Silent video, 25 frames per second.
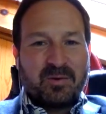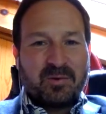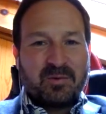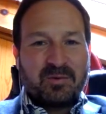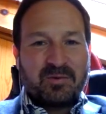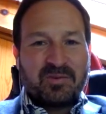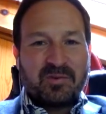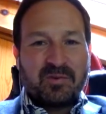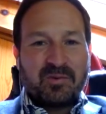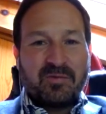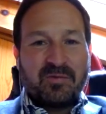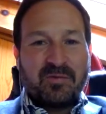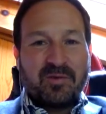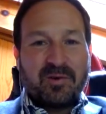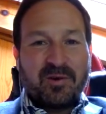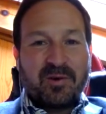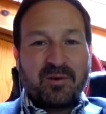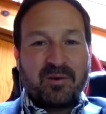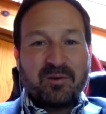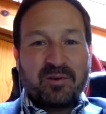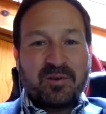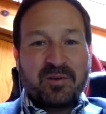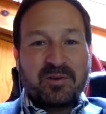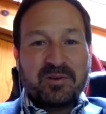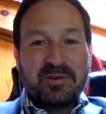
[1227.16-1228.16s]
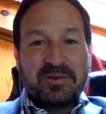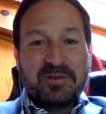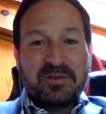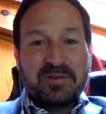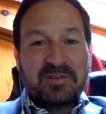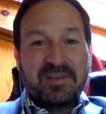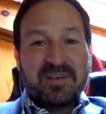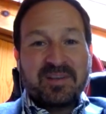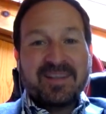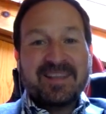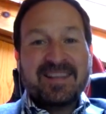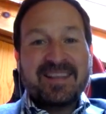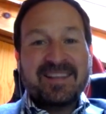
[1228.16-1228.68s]
so far
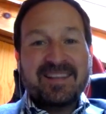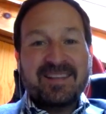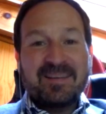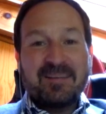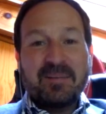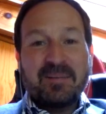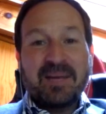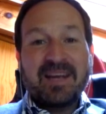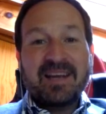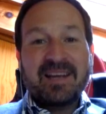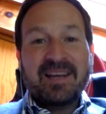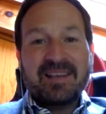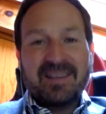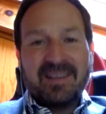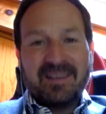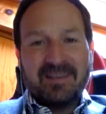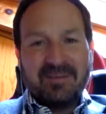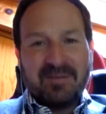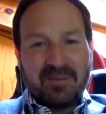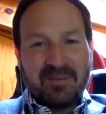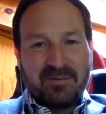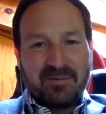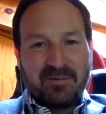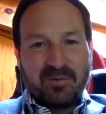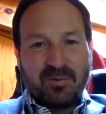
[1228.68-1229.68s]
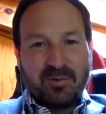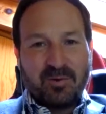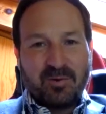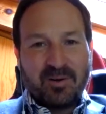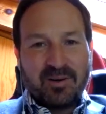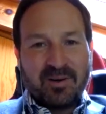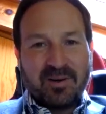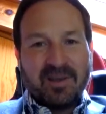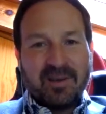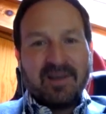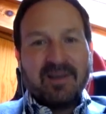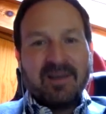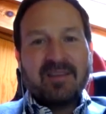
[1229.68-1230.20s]
there's not the demand even
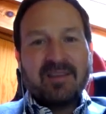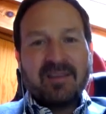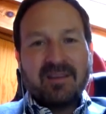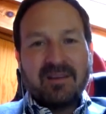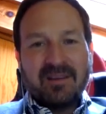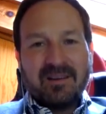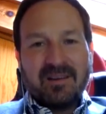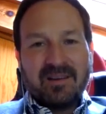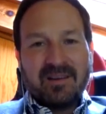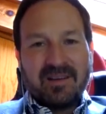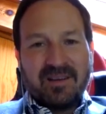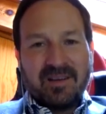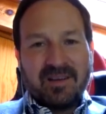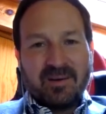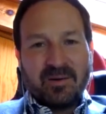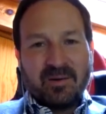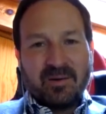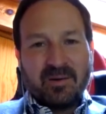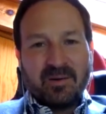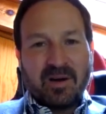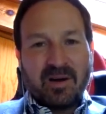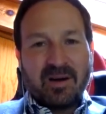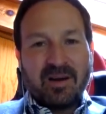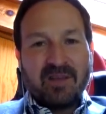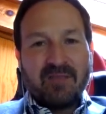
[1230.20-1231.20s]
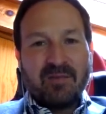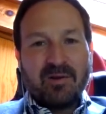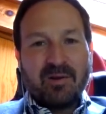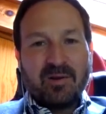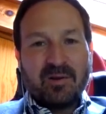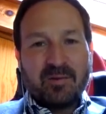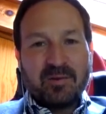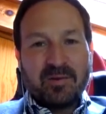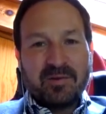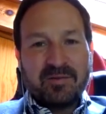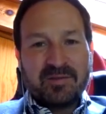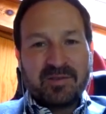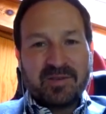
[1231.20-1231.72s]
for the high
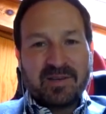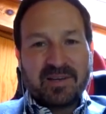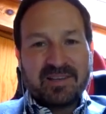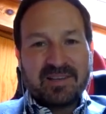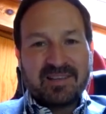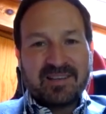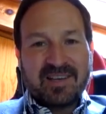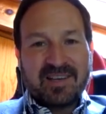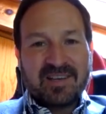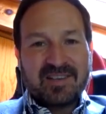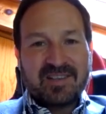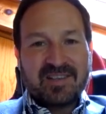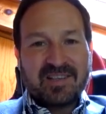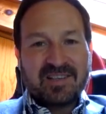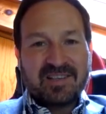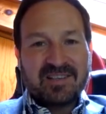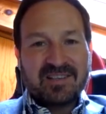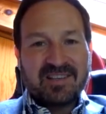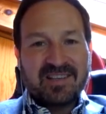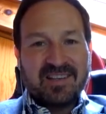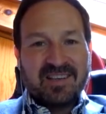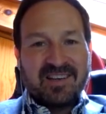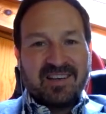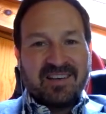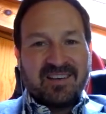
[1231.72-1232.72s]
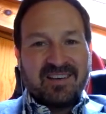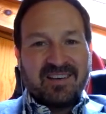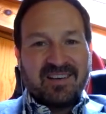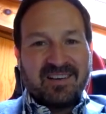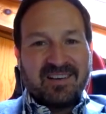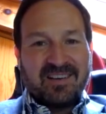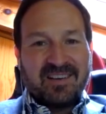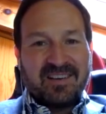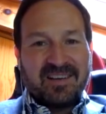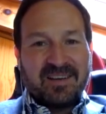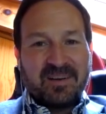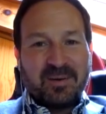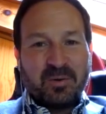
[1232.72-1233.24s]
volume of transactions.
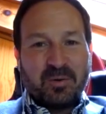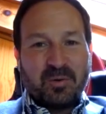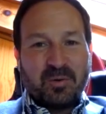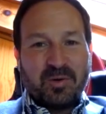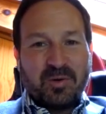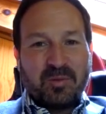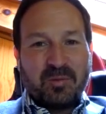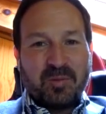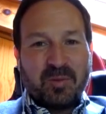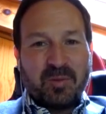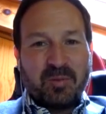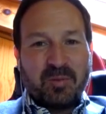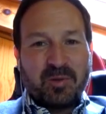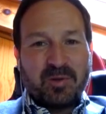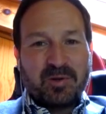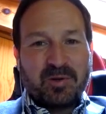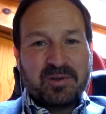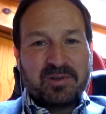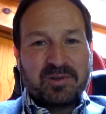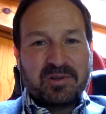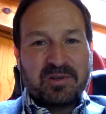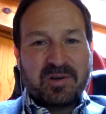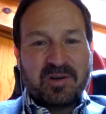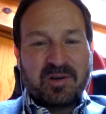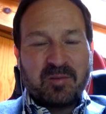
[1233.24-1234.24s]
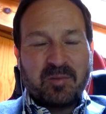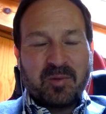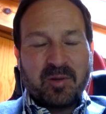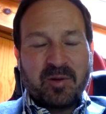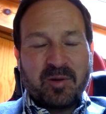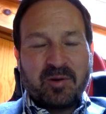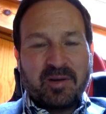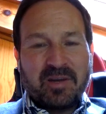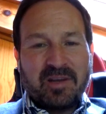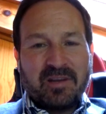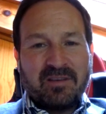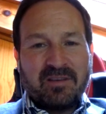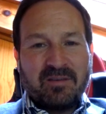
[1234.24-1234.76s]
When people are
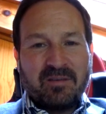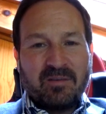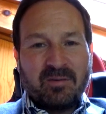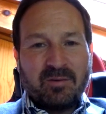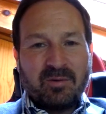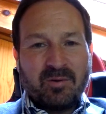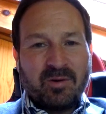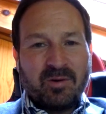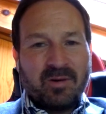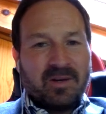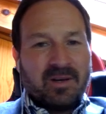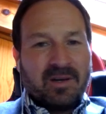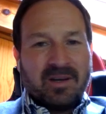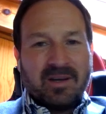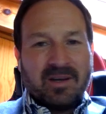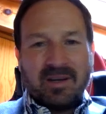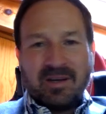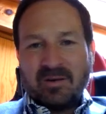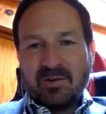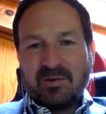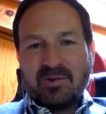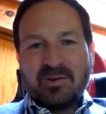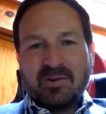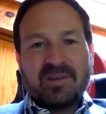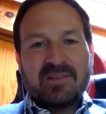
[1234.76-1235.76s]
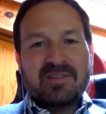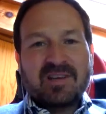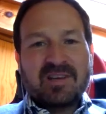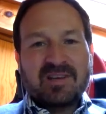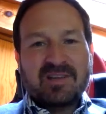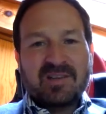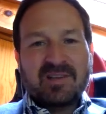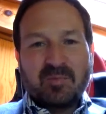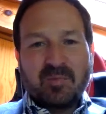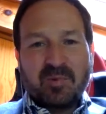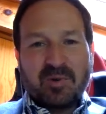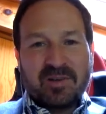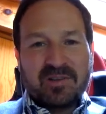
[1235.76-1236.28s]
comparing it to
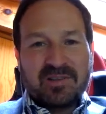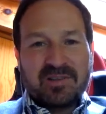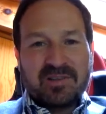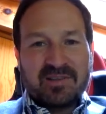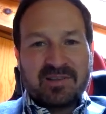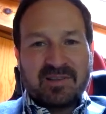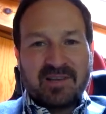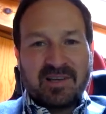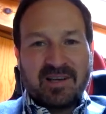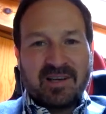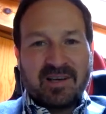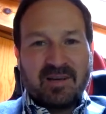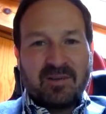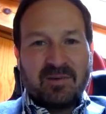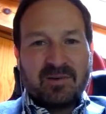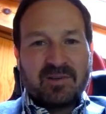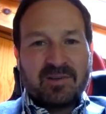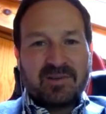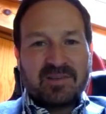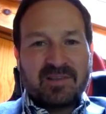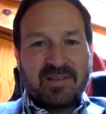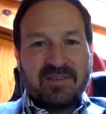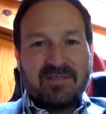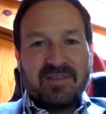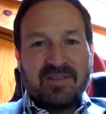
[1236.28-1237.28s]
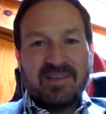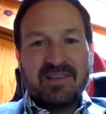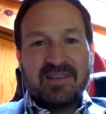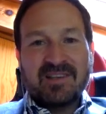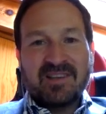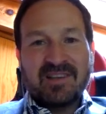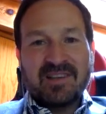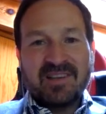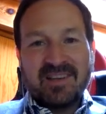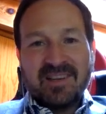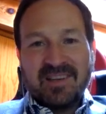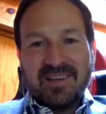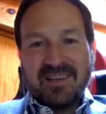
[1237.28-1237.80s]
transaction processing networks like
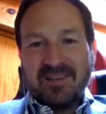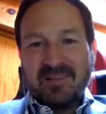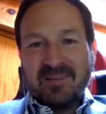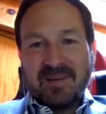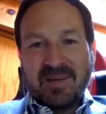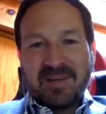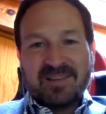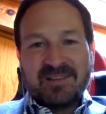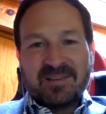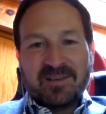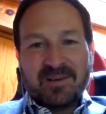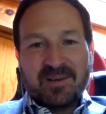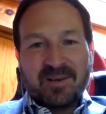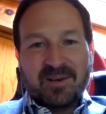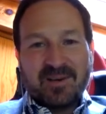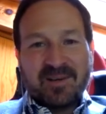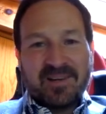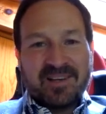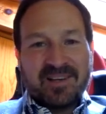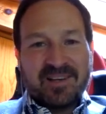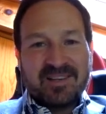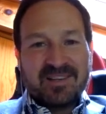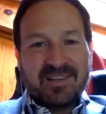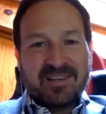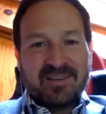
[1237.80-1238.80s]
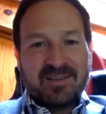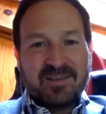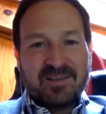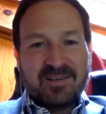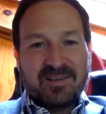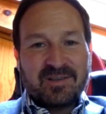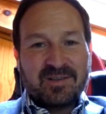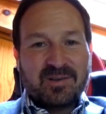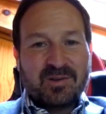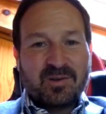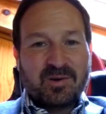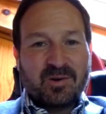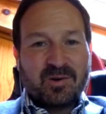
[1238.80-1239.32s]
Visa, MasterCard,
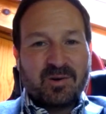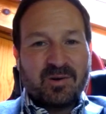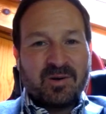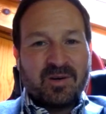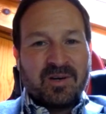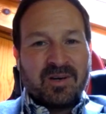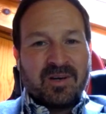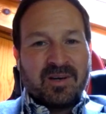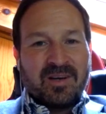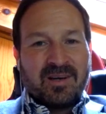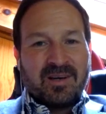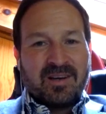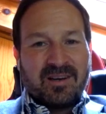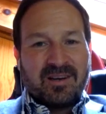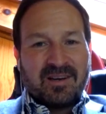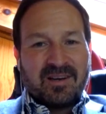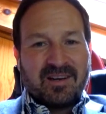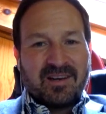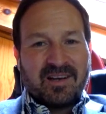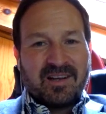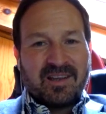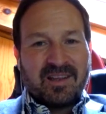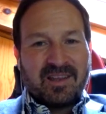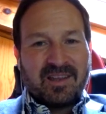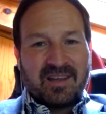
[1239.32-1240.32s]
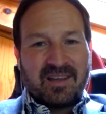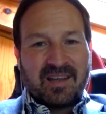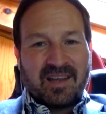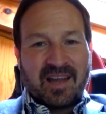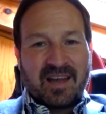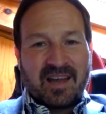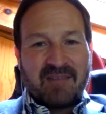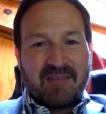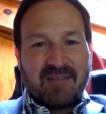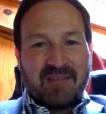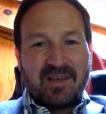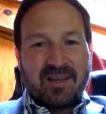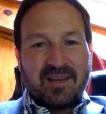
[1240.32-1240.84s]
etc. So I think
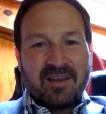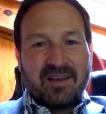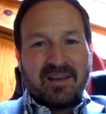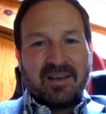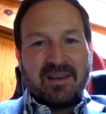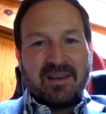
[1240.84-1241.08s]
having